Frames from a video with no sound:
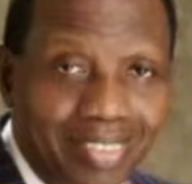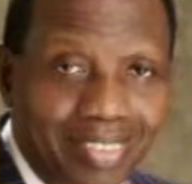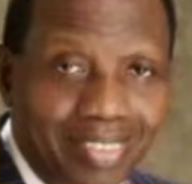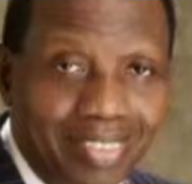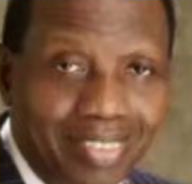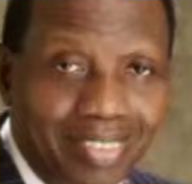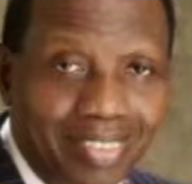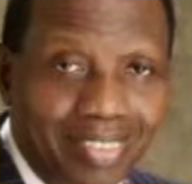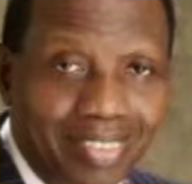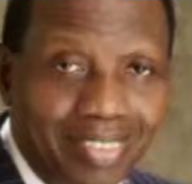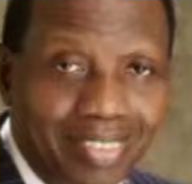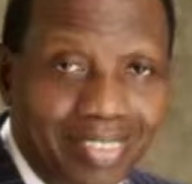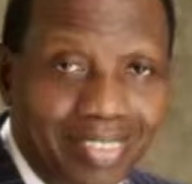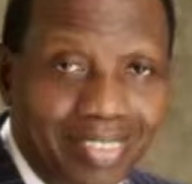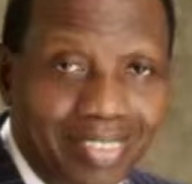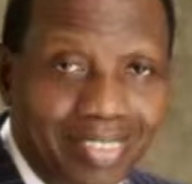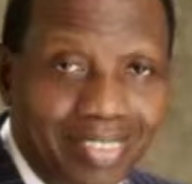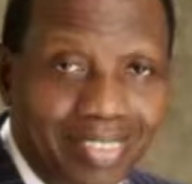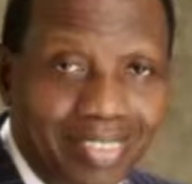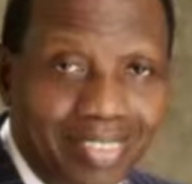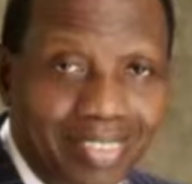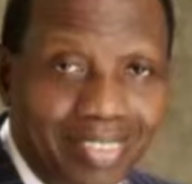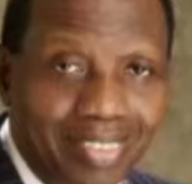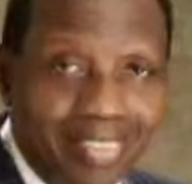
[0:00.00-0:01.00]

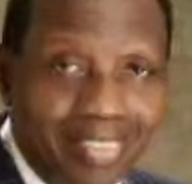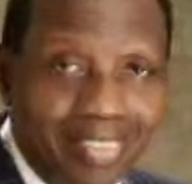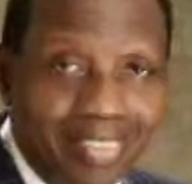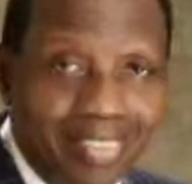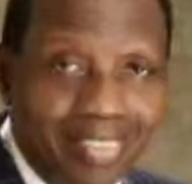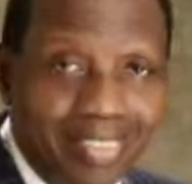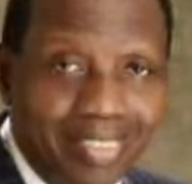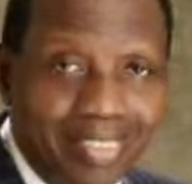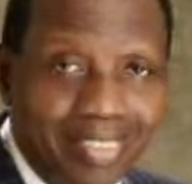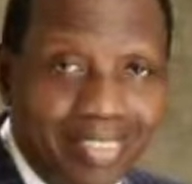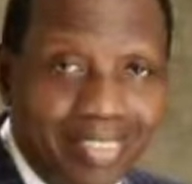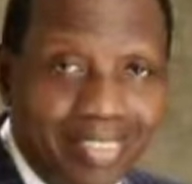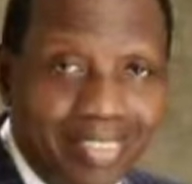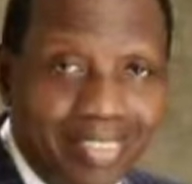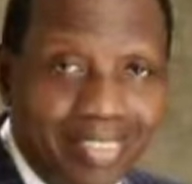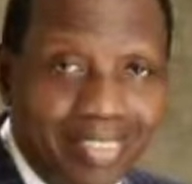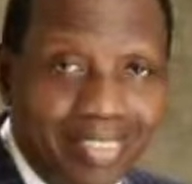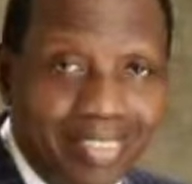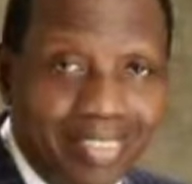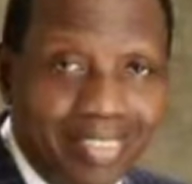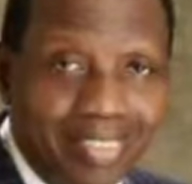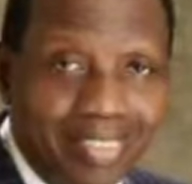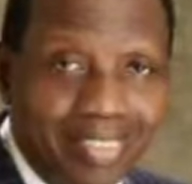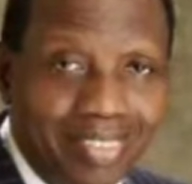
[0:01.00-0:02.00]

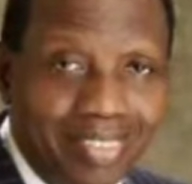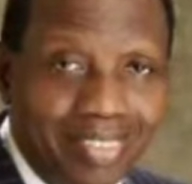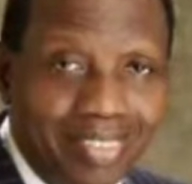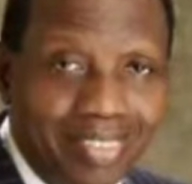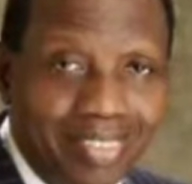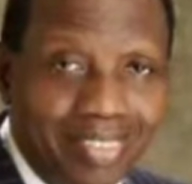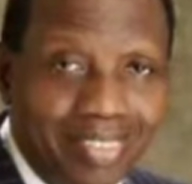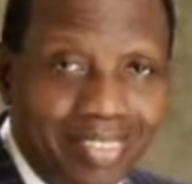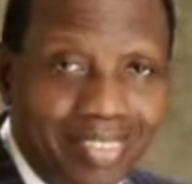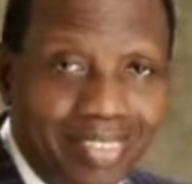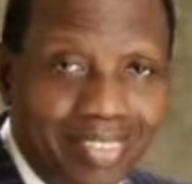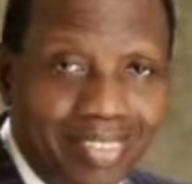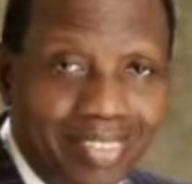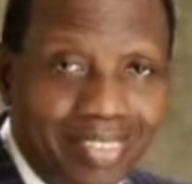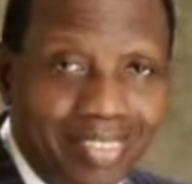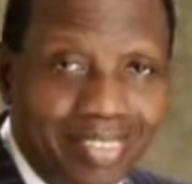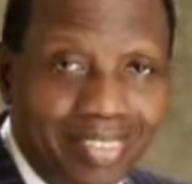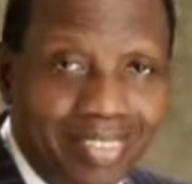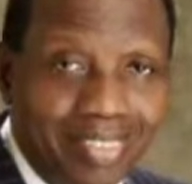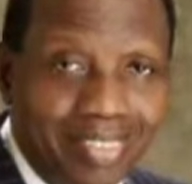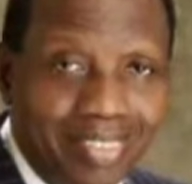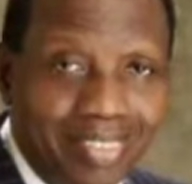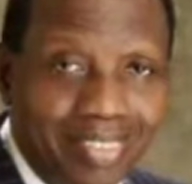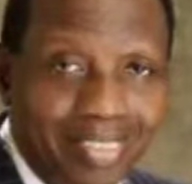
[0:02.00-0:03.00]

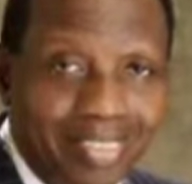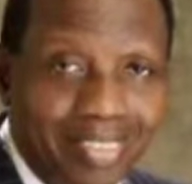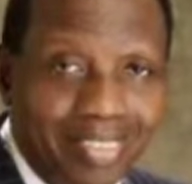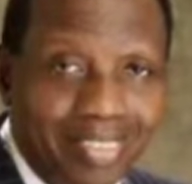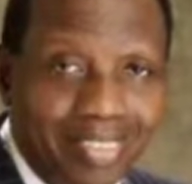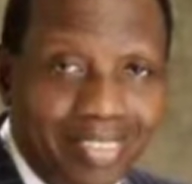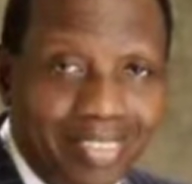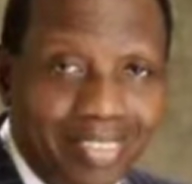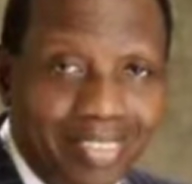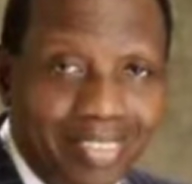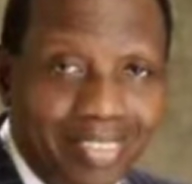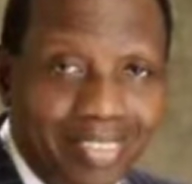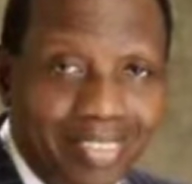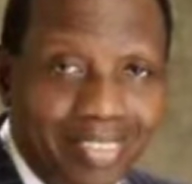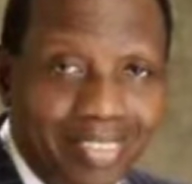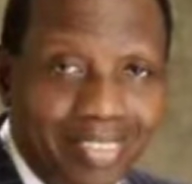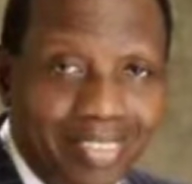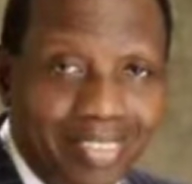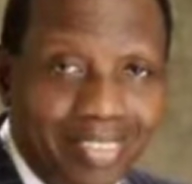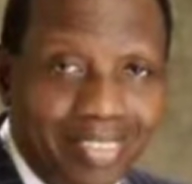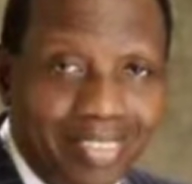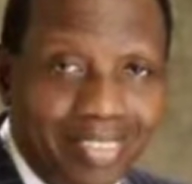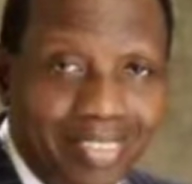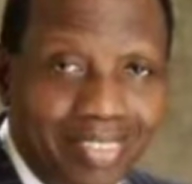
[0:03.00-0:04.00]

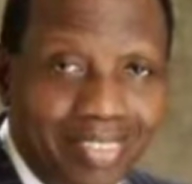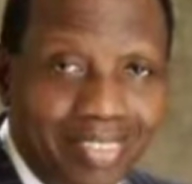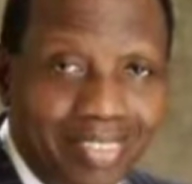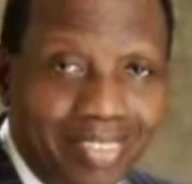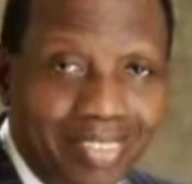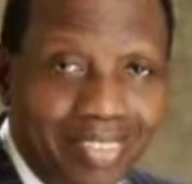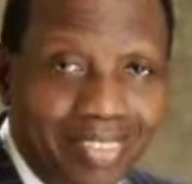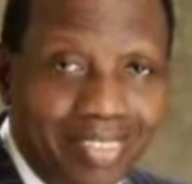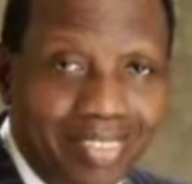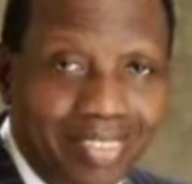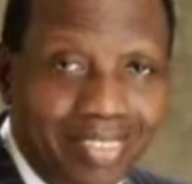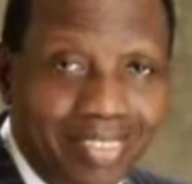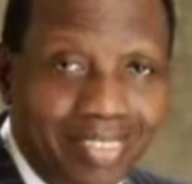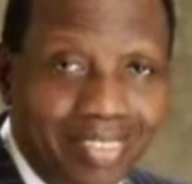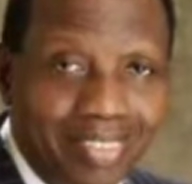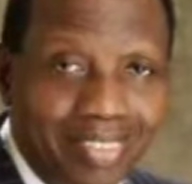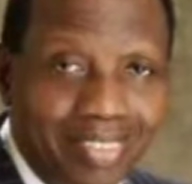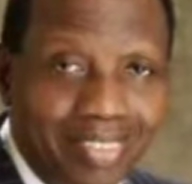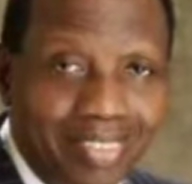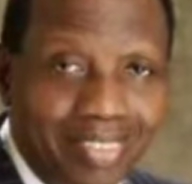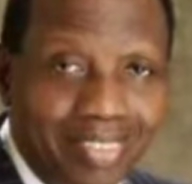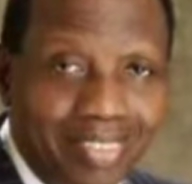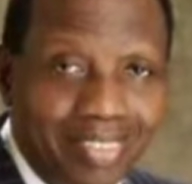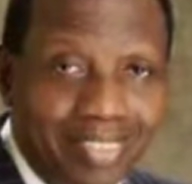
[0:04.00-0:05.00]

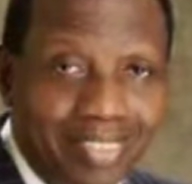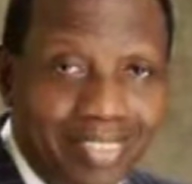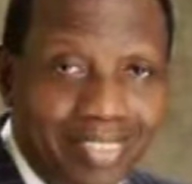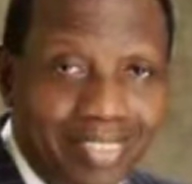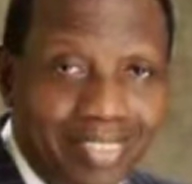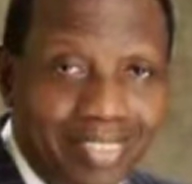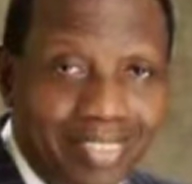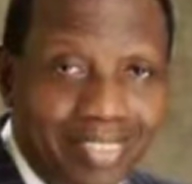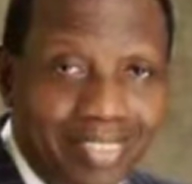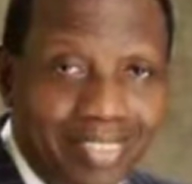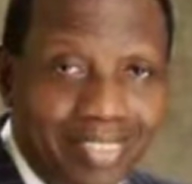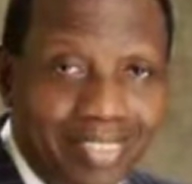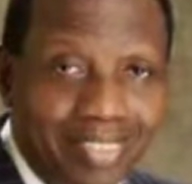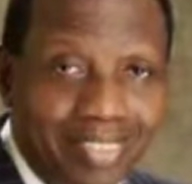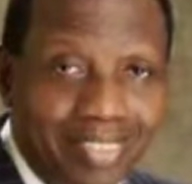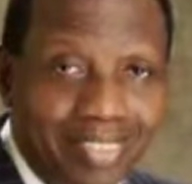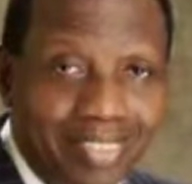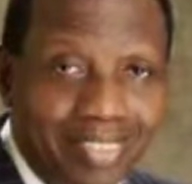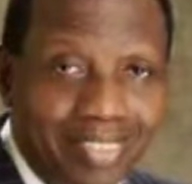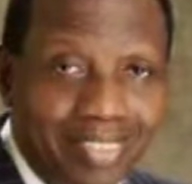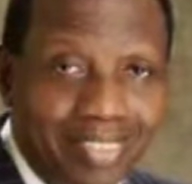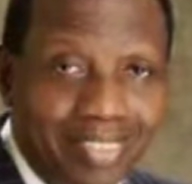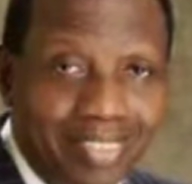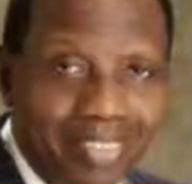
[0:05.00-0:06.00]

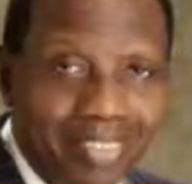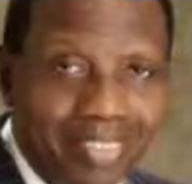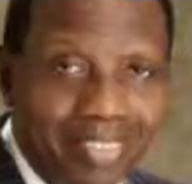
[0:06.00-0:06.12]
[no speech]